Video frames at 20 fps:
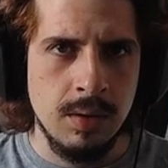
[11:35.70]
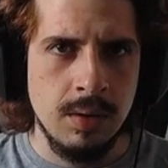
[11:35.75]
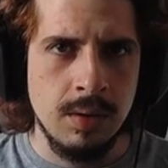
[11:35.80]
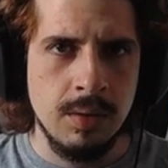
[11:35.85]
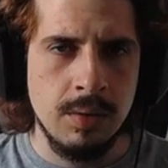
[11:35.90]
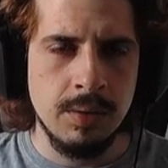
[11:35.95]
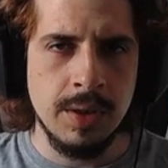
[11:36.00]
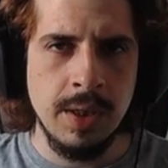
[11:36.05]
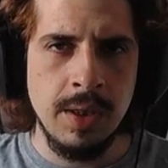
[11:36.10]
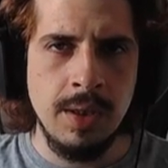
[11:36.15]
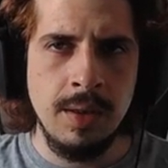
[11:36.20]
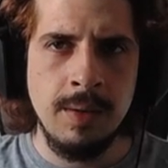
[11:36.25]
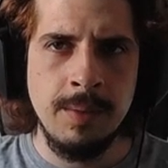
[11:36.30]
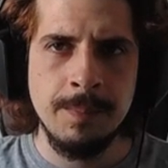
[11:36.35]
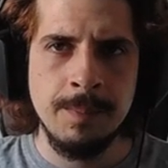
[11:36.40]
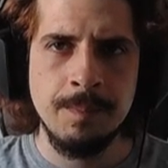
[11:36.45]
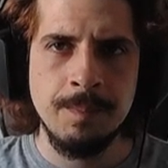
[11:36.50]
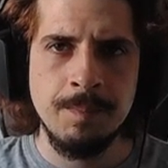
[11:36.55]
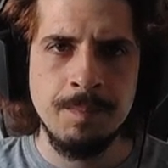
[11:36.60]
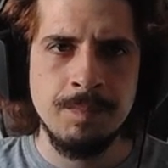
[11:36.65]
Okay.
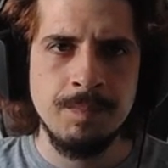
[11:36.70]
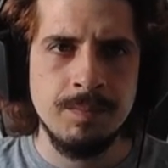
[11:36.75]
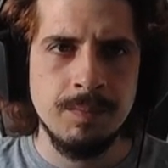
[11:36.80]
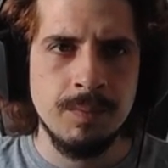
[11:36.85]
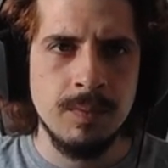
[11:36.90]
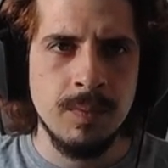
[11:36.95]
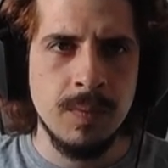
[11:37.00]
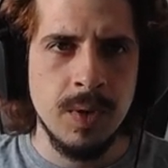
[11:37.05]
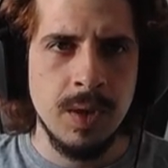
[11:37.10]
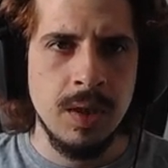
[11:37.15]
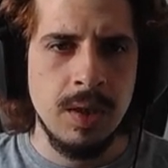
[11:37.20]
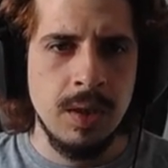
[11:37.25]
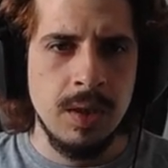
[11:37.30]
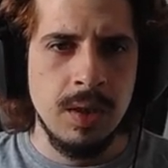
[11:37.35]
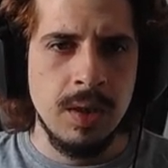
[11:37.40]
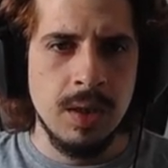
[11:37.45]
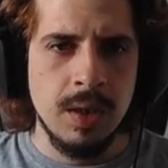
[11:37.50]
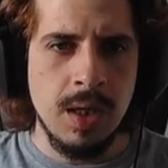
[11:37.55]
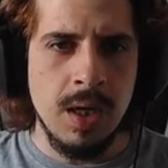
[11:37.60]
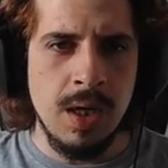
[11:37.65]

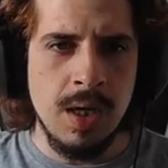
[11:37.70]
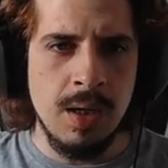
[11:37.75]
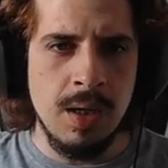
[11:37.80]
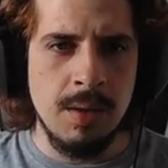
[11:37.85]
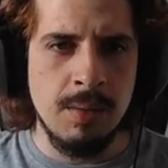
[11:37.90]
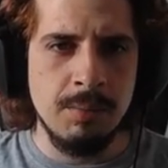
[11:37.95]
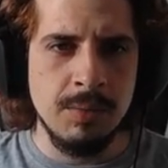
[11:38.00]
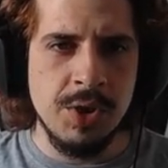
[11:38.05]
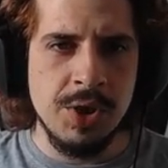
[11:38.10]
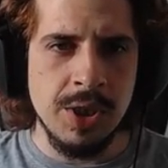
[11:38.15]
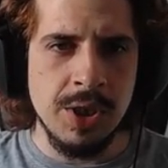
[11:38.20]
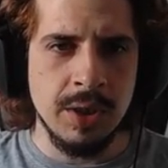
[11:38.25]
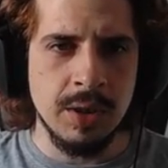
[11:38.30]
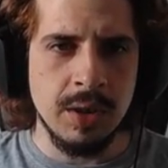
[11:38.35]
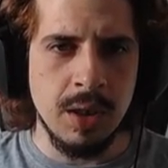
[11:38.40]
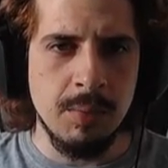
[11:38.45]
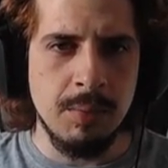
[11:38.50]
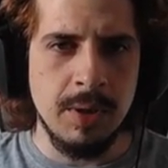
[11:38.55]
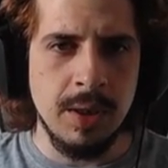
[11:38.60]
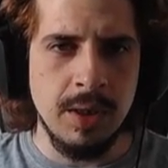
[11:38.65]
Come,
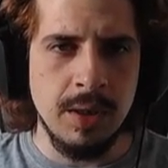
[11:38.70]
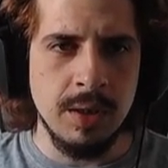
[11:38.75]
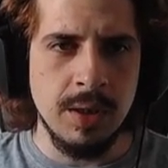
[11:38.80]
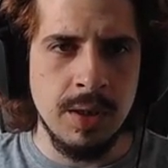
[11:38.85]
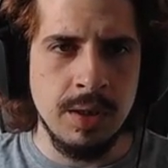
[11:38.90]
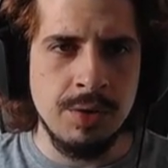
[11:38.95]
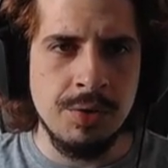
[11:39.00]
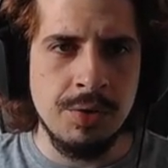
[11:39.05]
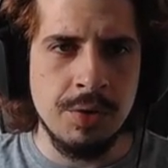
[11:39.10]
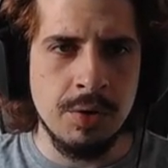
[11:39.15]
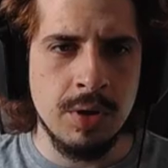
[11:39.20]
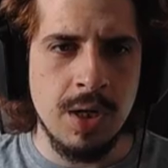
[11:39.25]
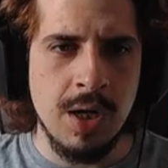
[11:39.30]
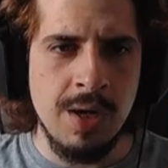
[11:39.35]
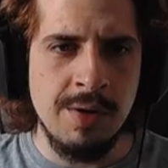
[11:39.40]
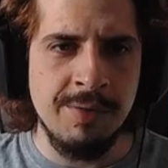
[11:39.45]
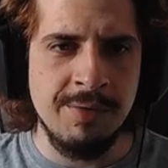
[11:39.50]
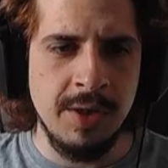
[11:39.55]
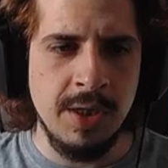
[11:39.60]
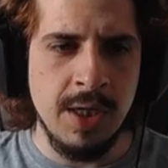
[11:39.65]
gentlemen, get your
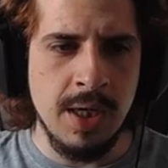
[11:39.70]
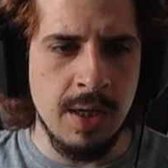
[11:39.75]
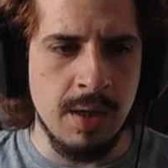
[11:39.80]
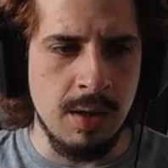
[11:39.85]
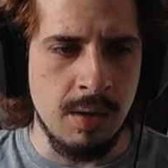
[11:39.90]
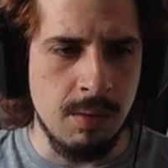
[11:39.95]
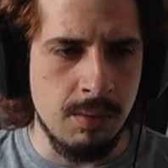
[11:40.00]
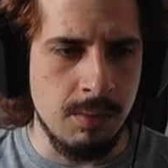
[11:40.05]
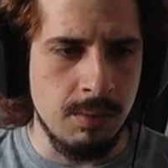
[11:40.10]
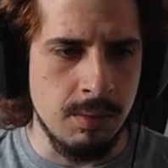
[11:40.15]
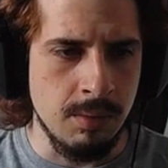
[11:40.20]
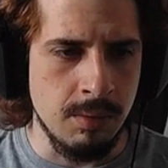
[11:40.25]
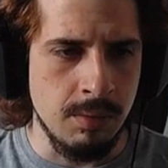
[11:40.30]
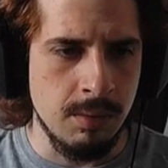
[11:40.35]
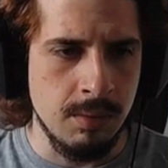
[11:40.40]
coffee now.